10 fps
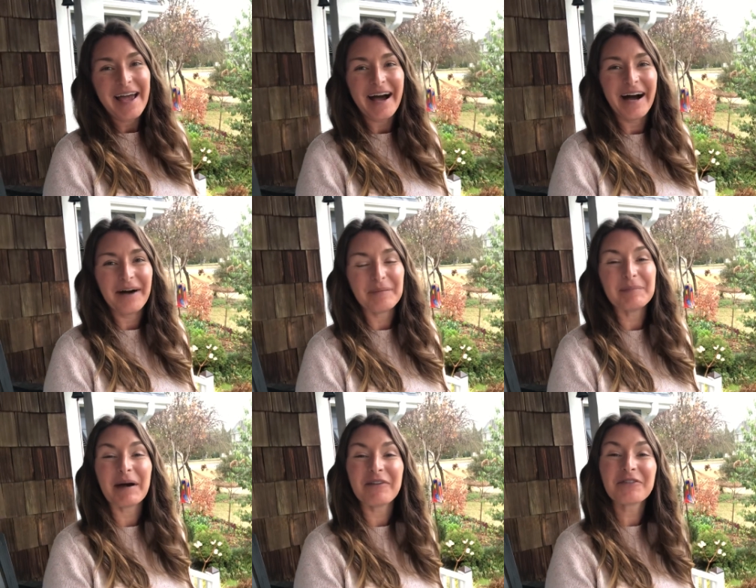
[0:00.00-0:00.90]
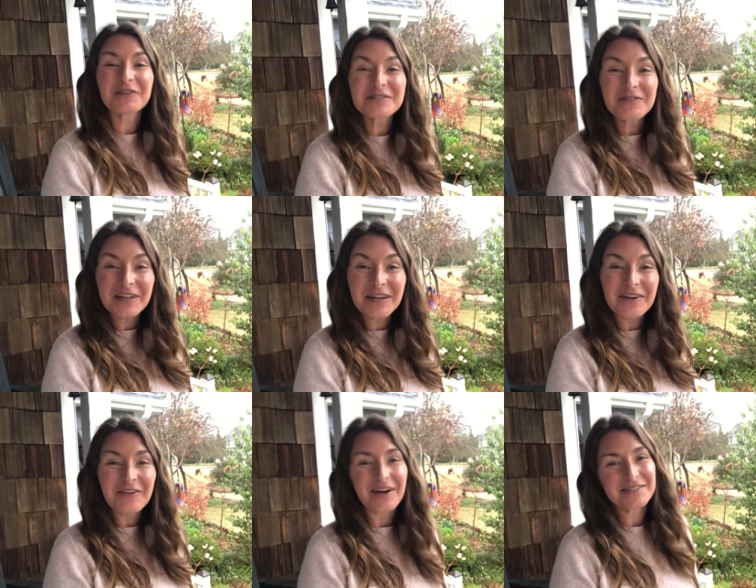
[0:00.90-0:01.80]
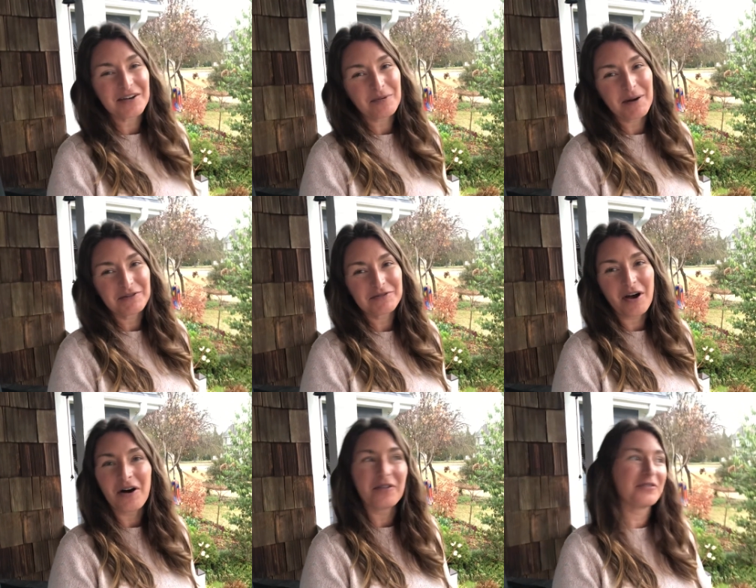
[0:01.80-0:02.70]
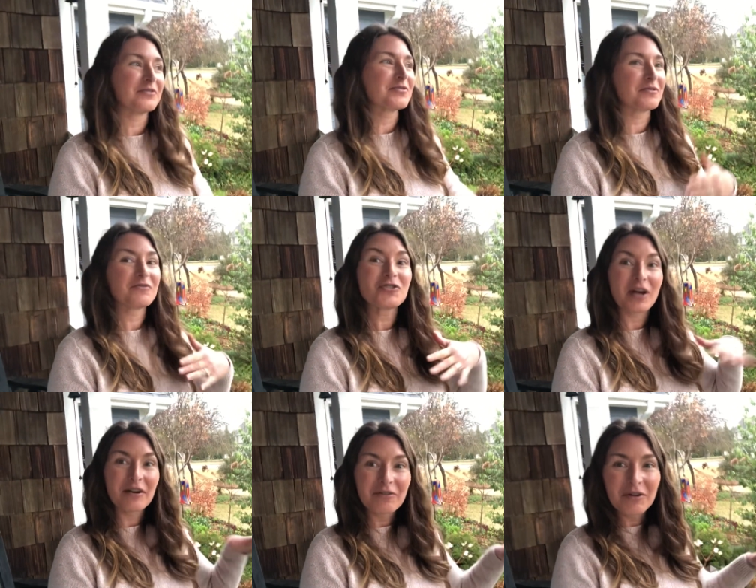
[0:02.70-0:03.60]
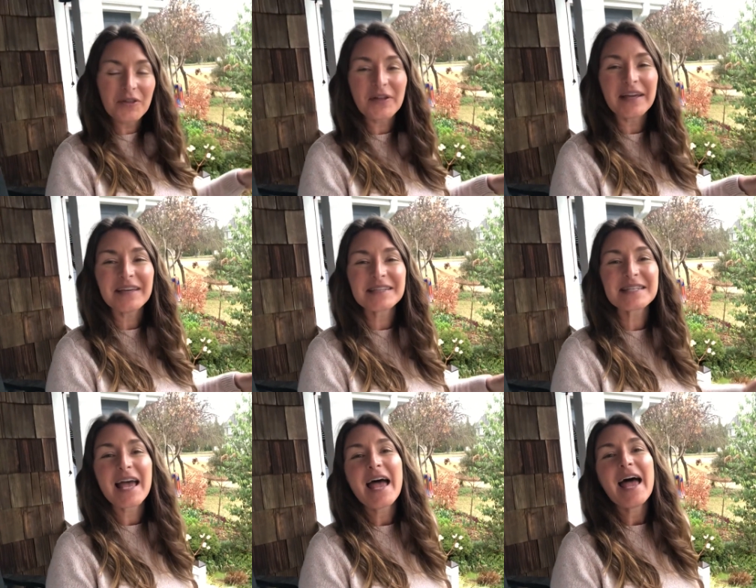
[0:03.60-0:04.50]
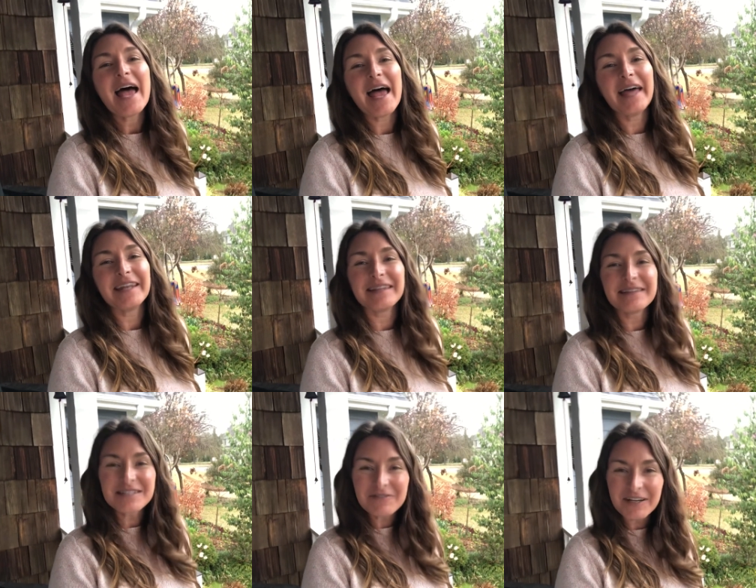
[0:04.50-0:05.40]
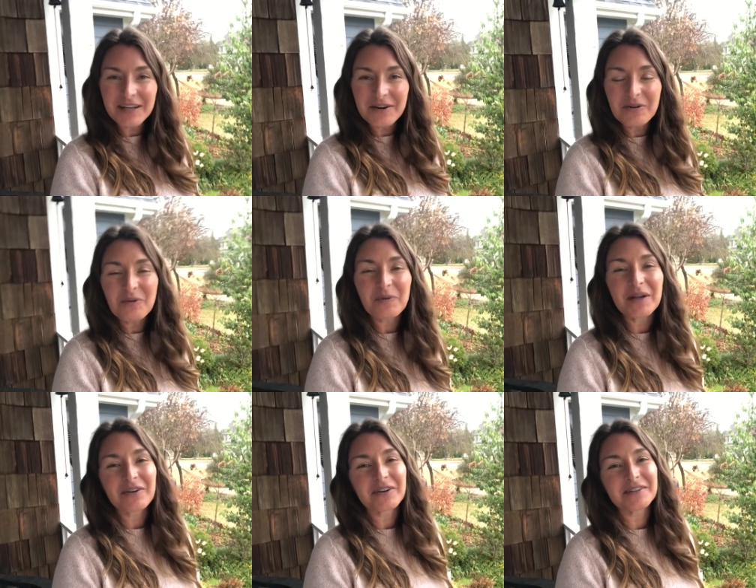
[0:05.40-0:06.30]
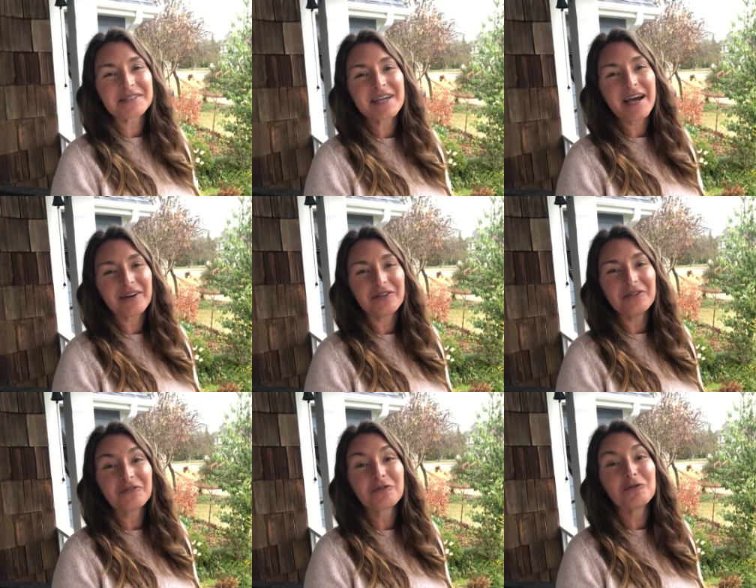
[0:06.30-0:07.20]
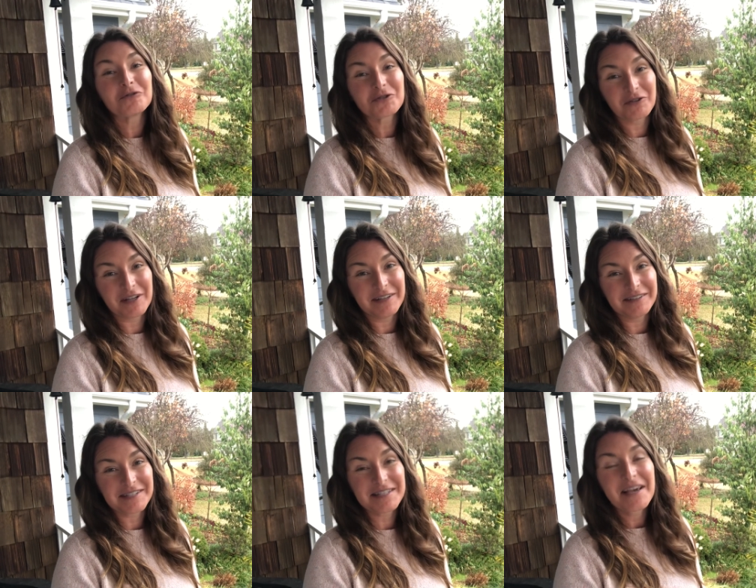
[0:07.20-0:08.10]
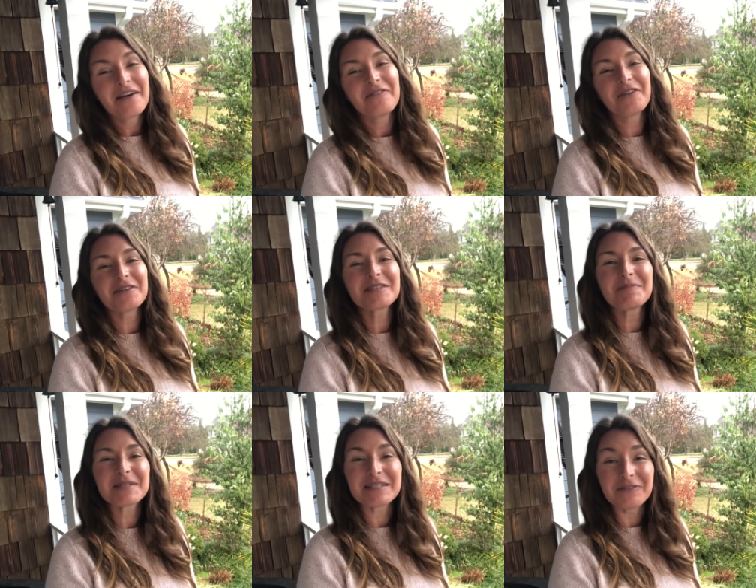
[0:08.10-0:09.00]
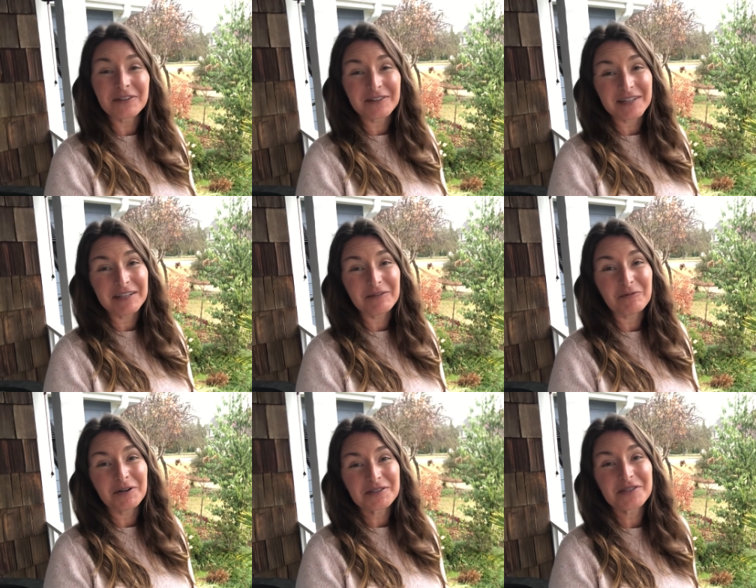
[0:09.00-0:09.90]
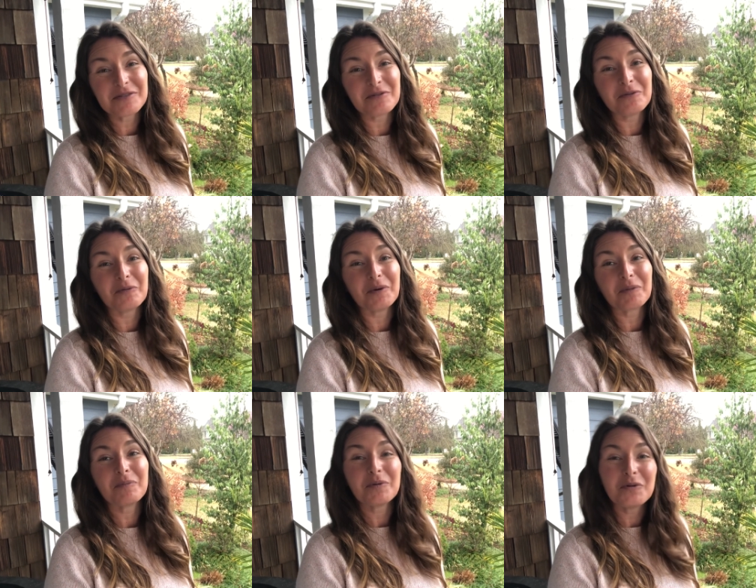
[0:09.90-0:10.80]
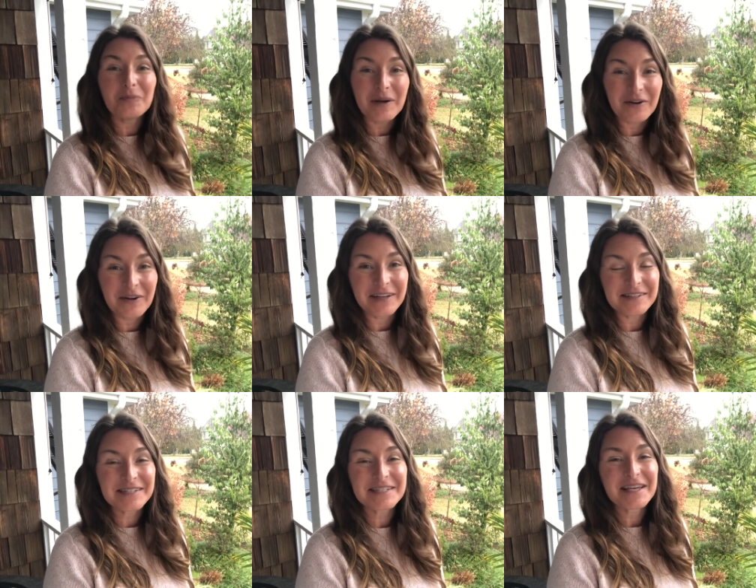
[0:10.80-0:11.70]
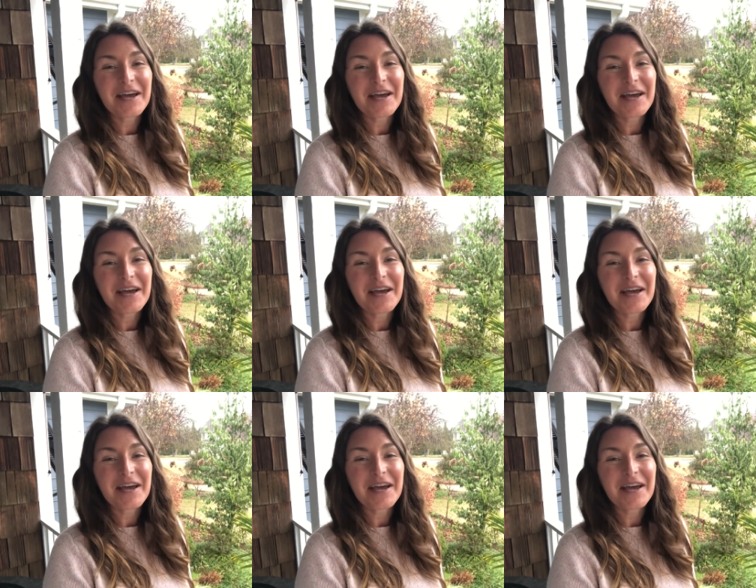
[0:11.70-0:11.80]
Um, in my first video, I talk about all the sort of general things, and in this video, we are gonna tackle fruit trees, very specifically what to do with blueberries